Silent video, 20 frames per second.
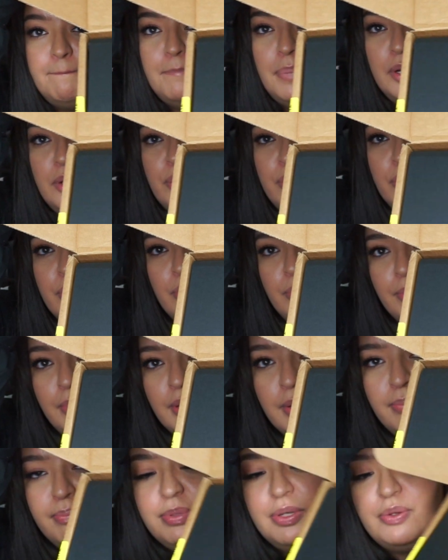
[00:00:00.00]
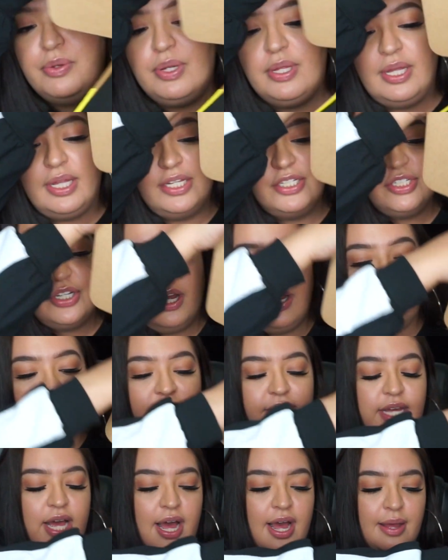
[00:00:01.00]
boom, Beautylish on
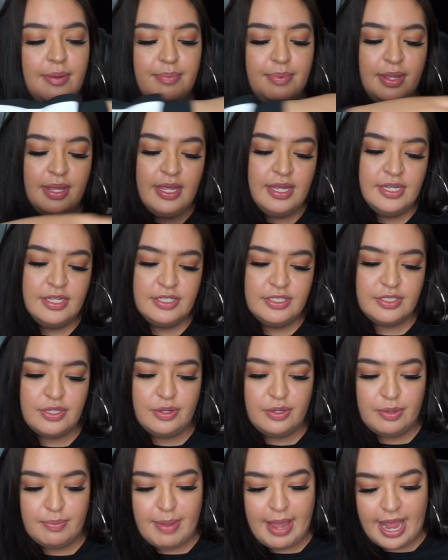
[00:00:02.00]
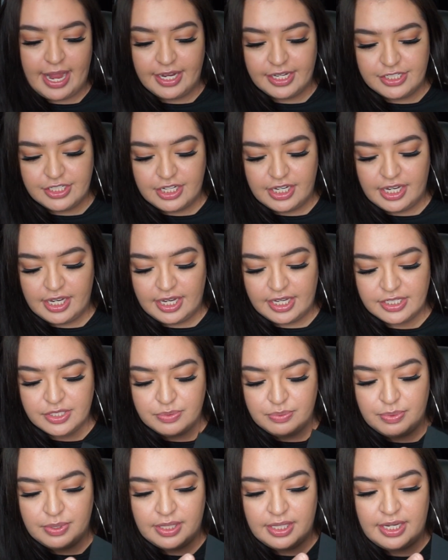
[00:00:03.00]
top. So the packaging is
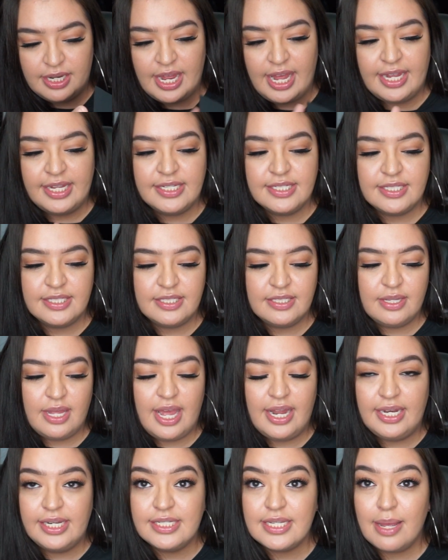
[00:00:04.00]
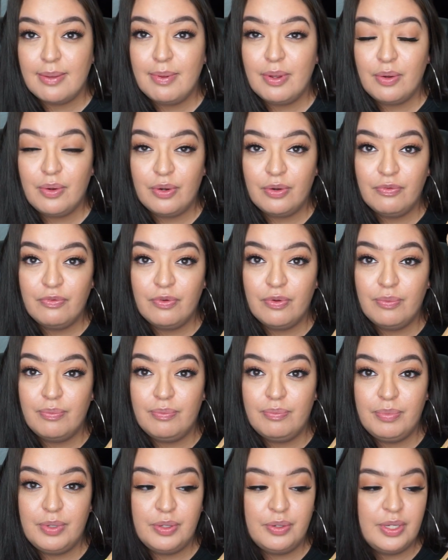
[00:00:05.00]
really nice. Anytime I order
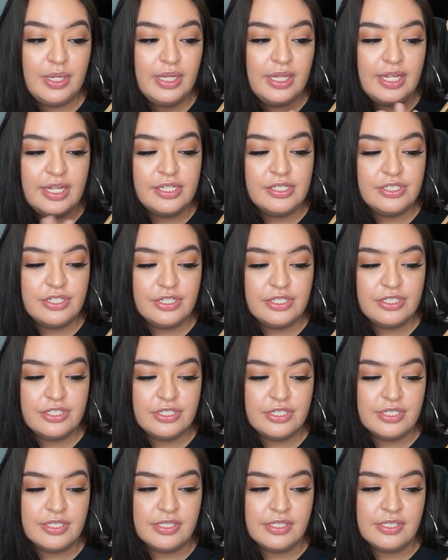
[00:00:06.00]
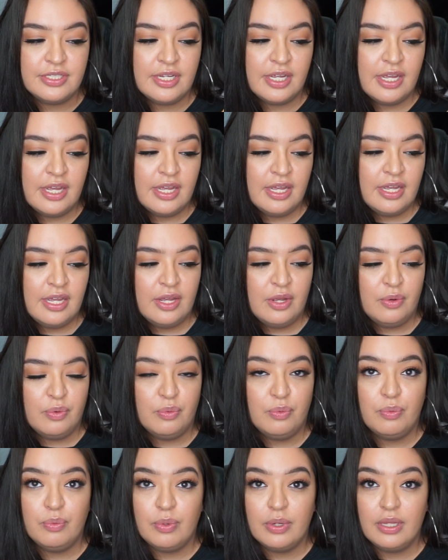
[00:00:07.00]
from Beautylish, it's just
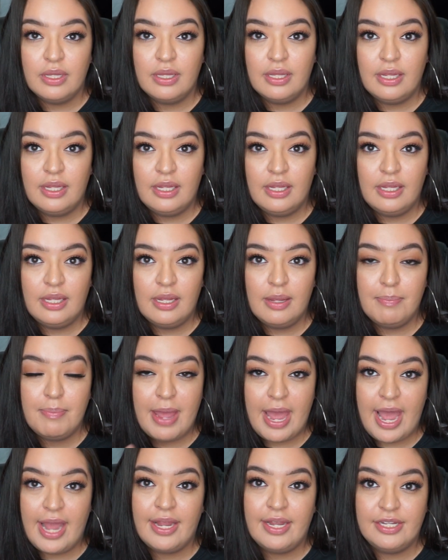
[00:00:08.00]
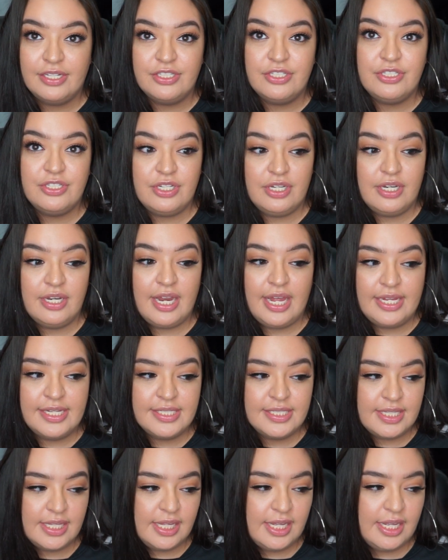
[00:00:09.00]
really packaged
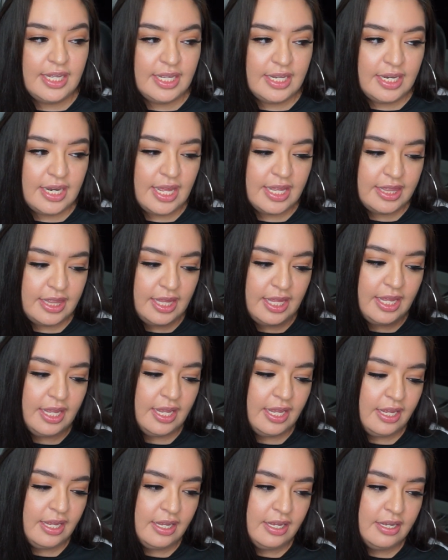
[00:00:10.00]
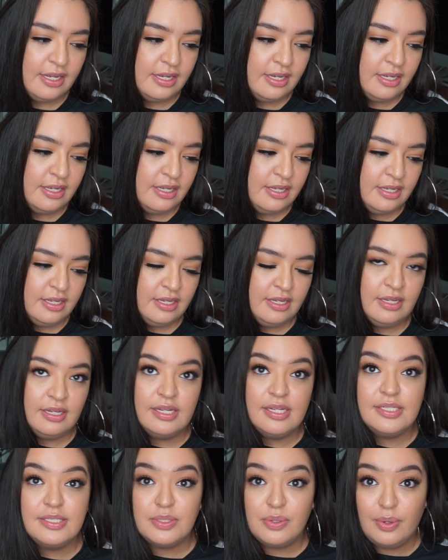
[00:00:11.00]
nicely and nothing
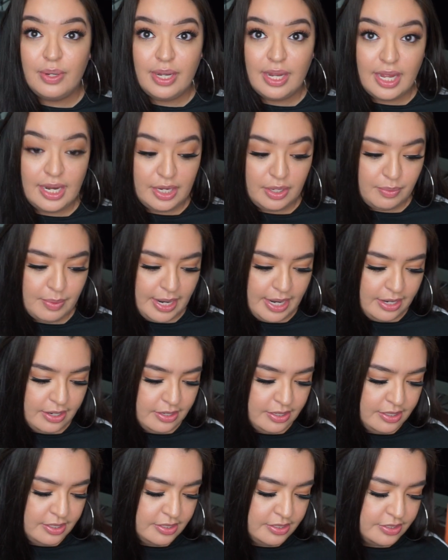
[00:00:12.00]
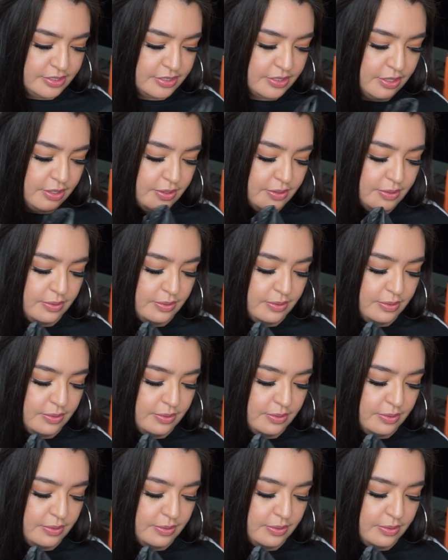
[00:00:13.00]
is going anywhere. So